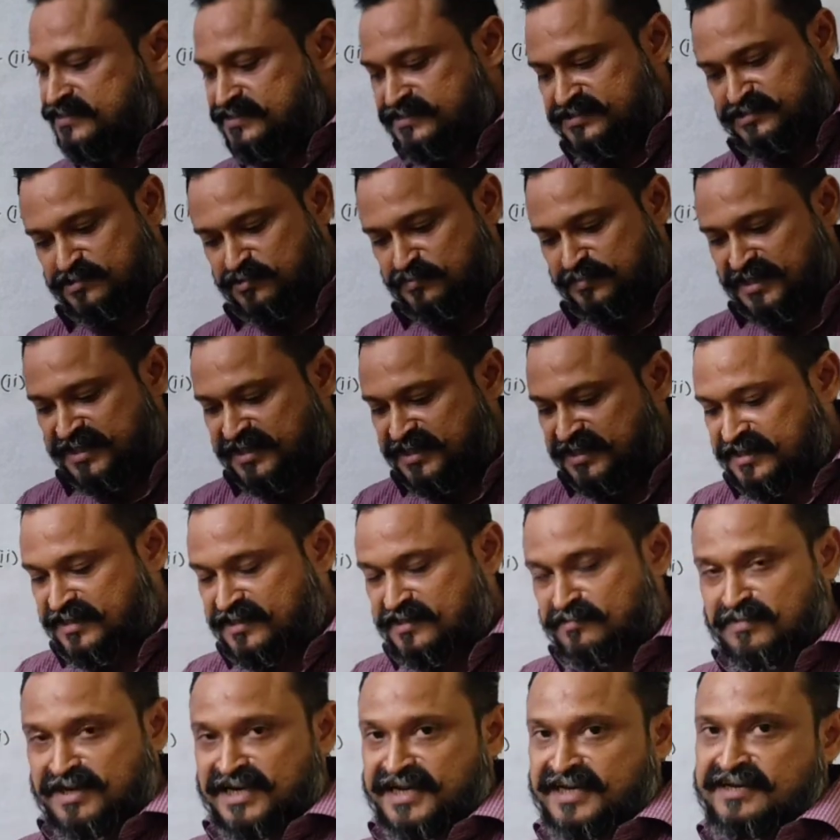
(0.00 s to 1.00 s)
is to be
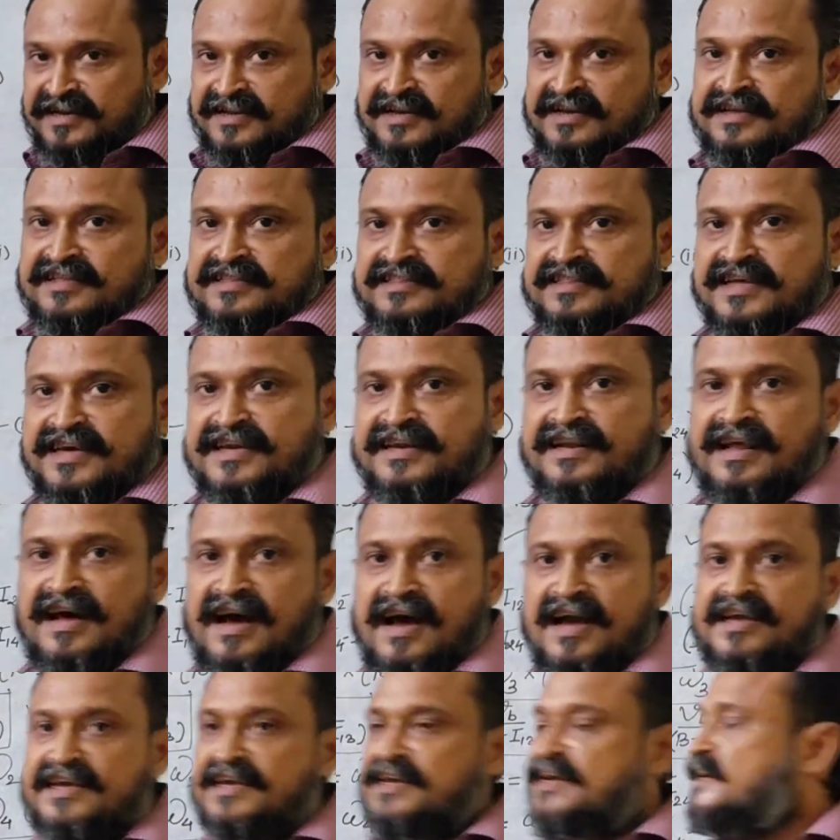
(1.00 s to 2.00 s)
determined,
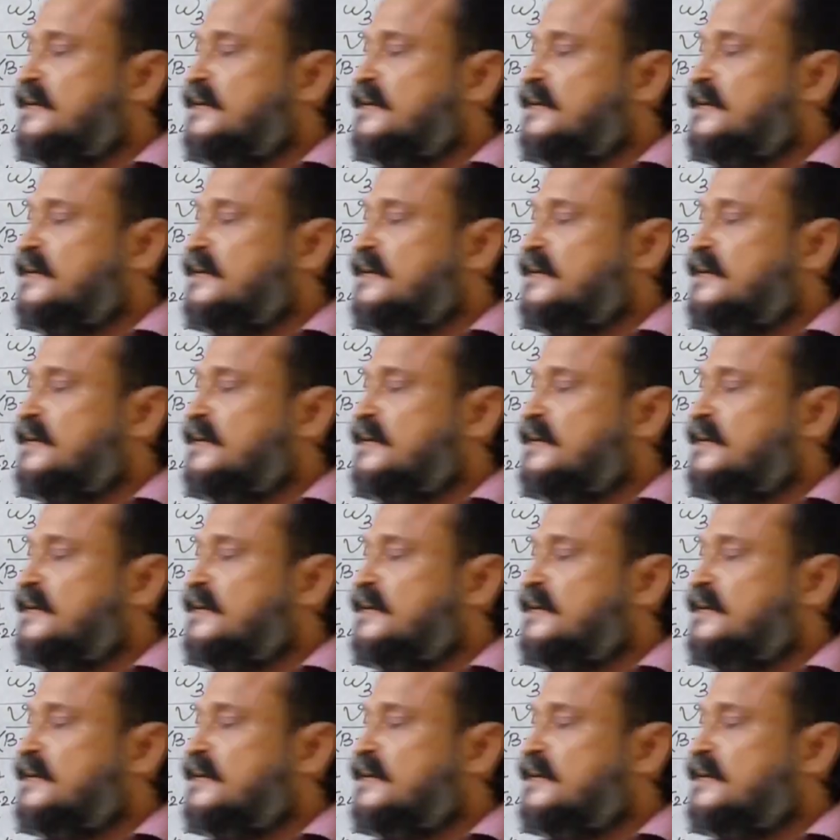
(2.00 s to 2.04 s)
then I